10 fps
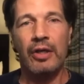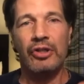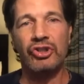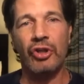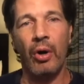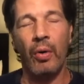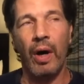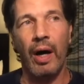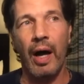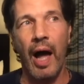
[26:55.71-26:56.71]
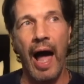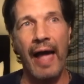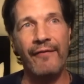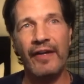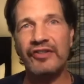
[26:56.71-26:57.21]
So I
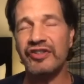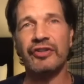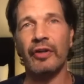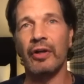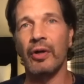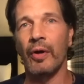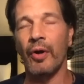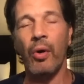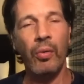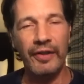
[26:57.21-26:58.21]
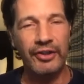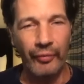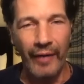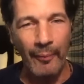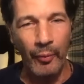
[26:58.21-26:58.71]
eventually started going, holy
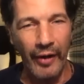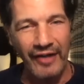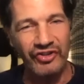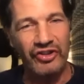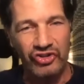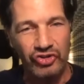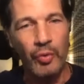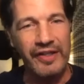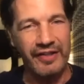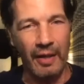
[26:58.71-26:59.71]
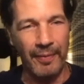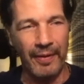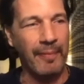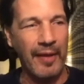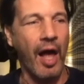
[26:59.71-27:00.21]
crap, we're actually doing something
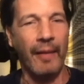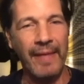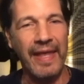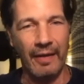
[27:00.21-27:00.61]
beyond making a